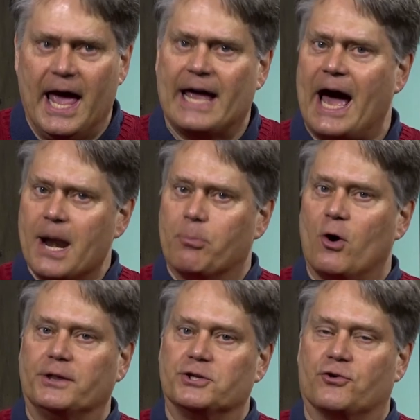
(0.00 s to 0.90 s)
It kind of
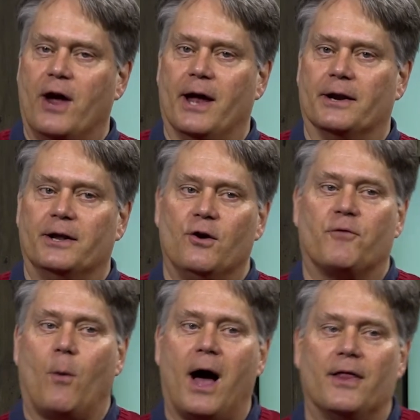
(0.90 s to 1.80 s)
broke the trend.
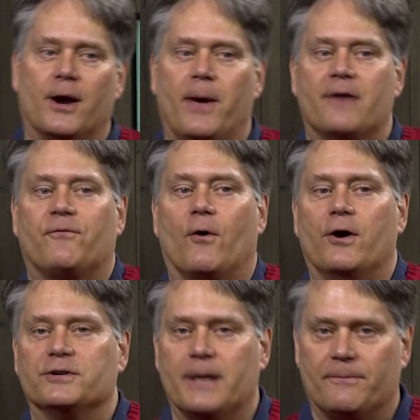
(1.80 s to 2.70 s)
For a while there we had 4
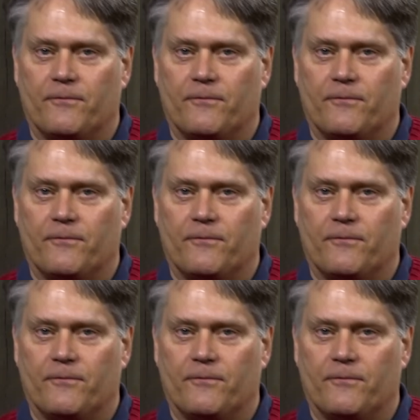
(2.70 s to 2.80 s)
years up,